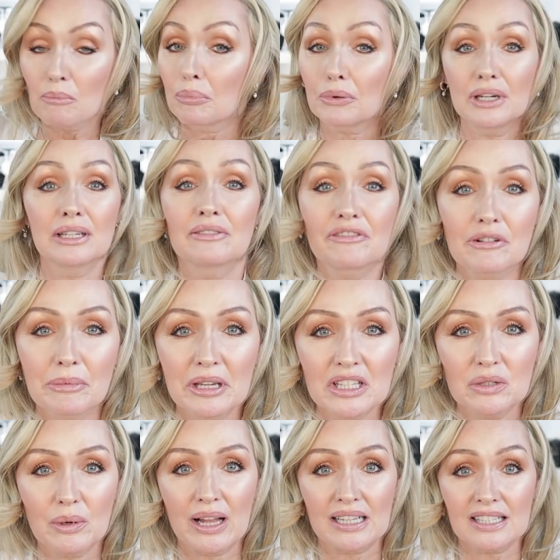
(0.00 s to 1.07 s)
brilliant for me
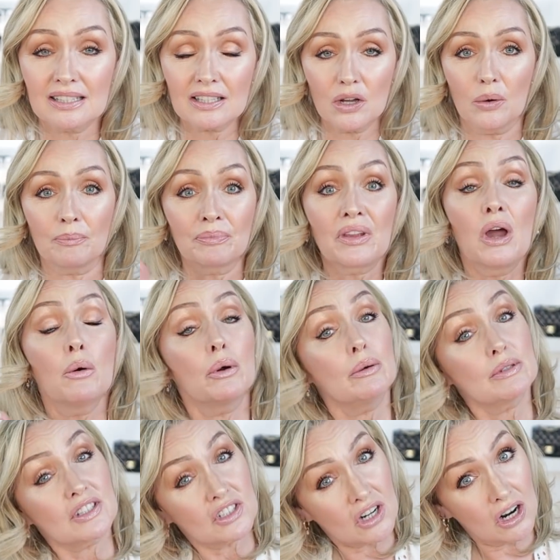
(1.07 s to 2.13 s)
as well. So we
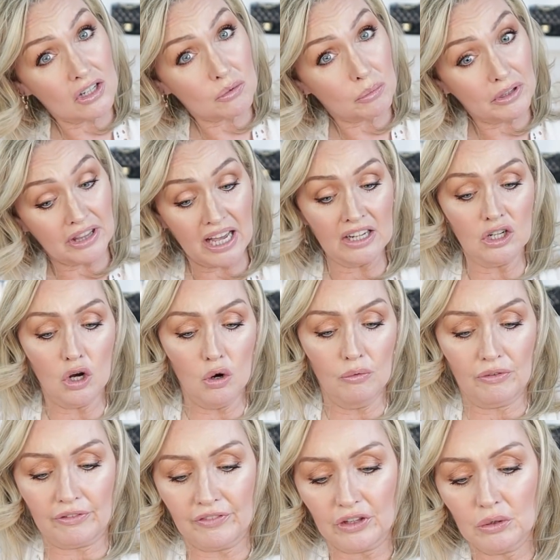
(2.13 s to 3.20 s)
will start with an
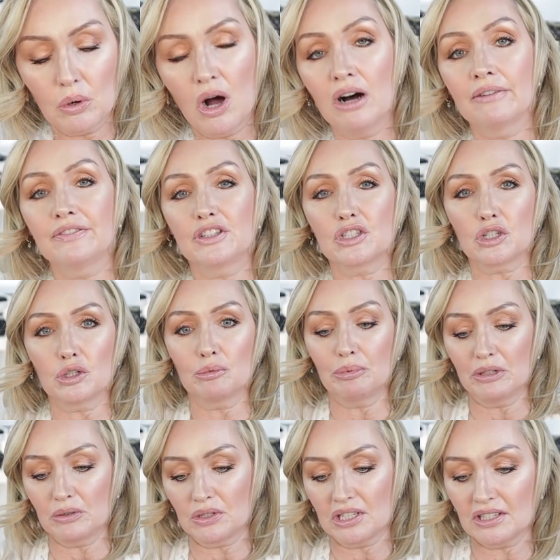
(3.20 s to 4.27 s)
overview of the two
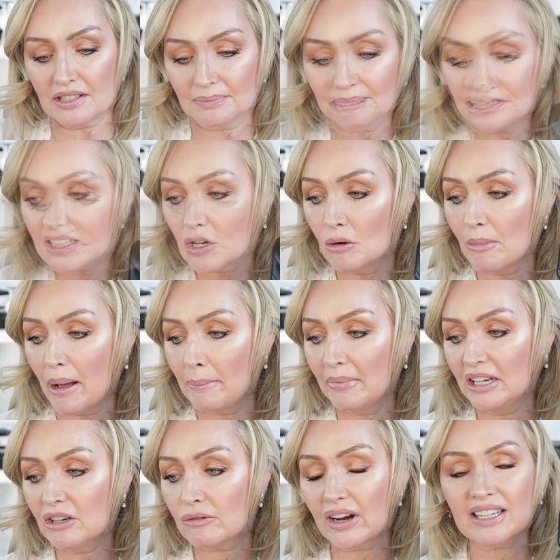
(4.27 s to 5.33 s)
beauties. So my
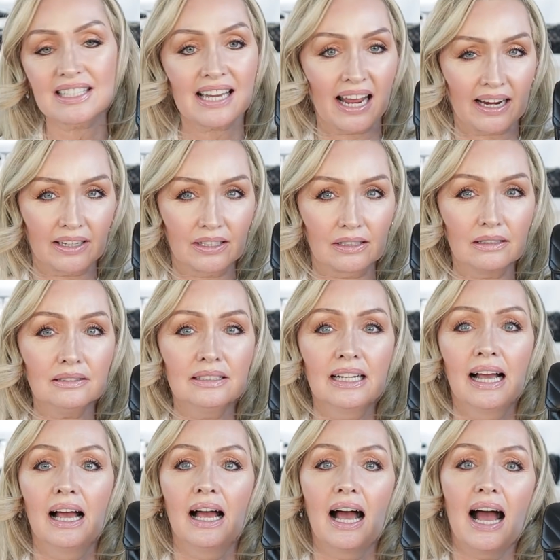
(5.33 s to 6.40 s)
mini rectangle
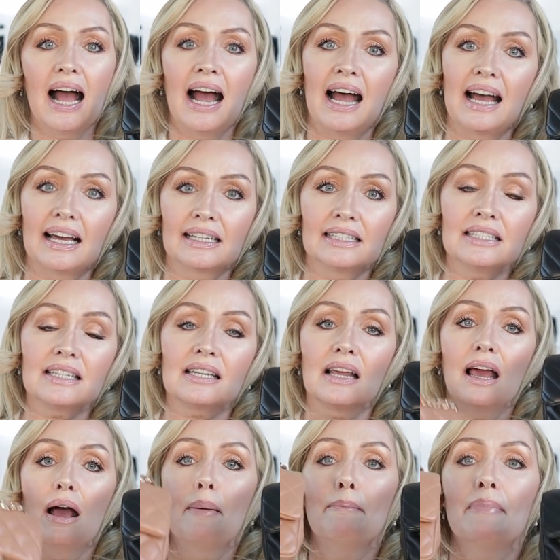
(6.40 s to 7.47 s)
and
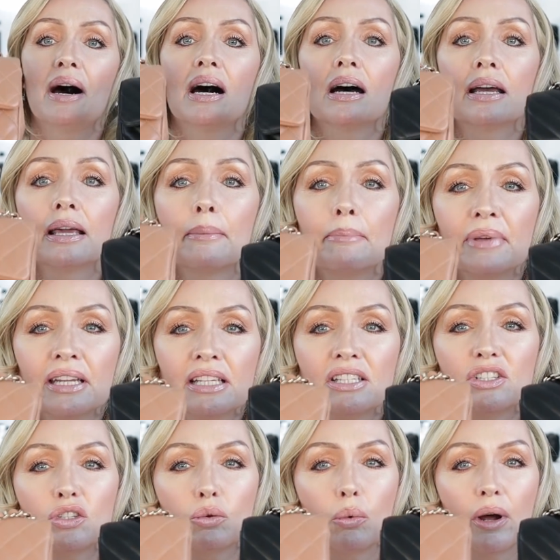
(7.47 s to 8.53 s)
my mini
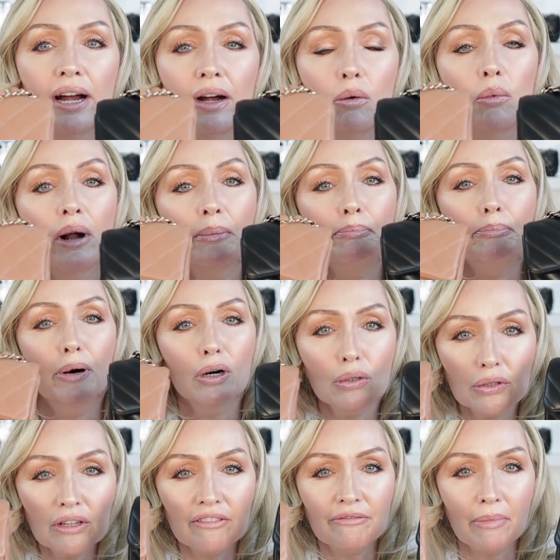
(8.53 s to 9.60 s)
square. Well,
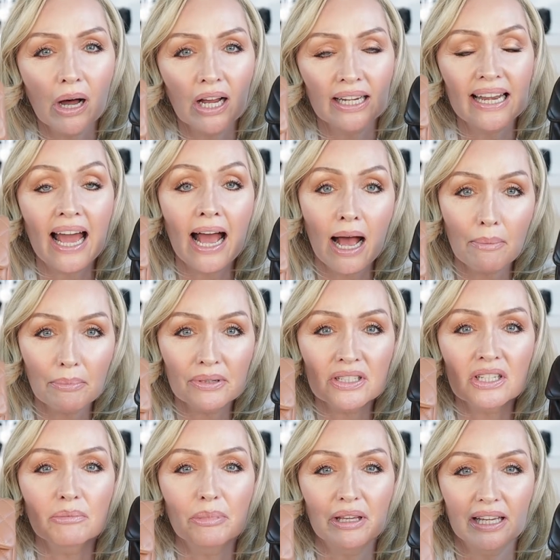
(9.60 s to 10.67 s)
both of mine happen
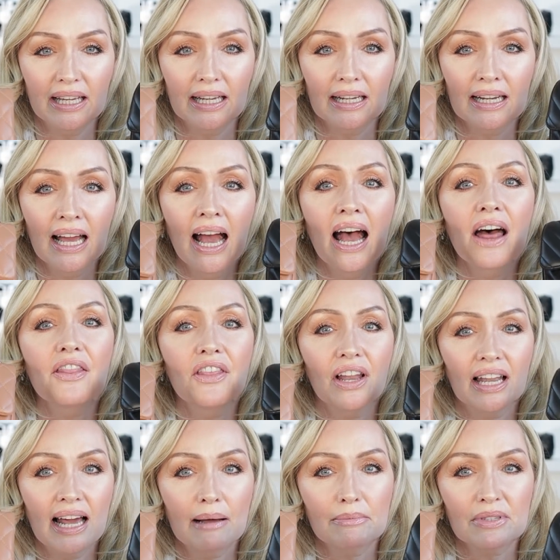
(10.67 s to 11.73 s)
to be in the
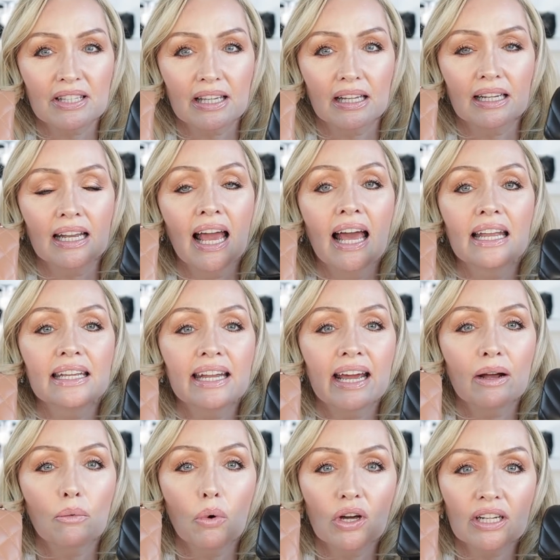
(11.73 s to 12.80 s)
lambskin.
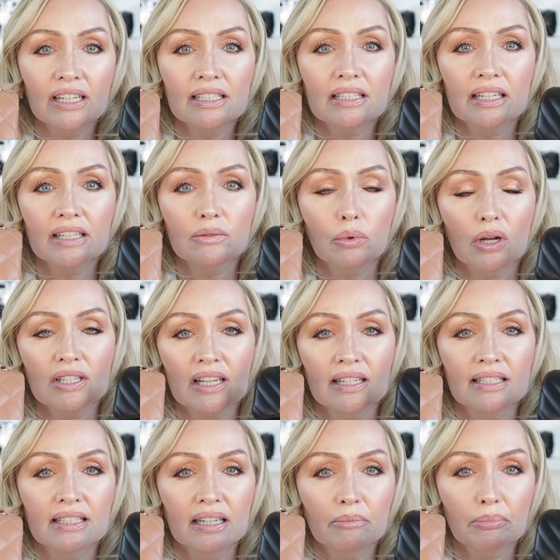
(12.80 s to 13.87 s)
Now what I did was I
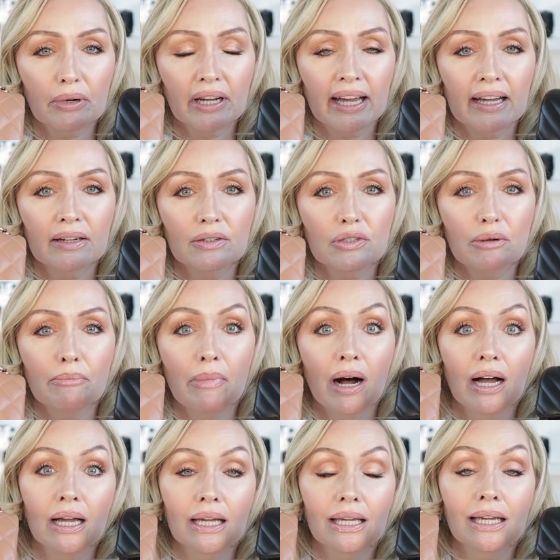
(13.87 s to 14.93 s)
did bring out
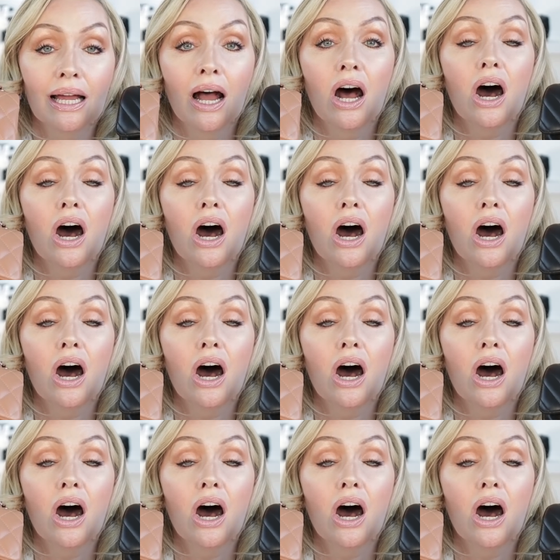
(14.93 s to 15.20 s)
my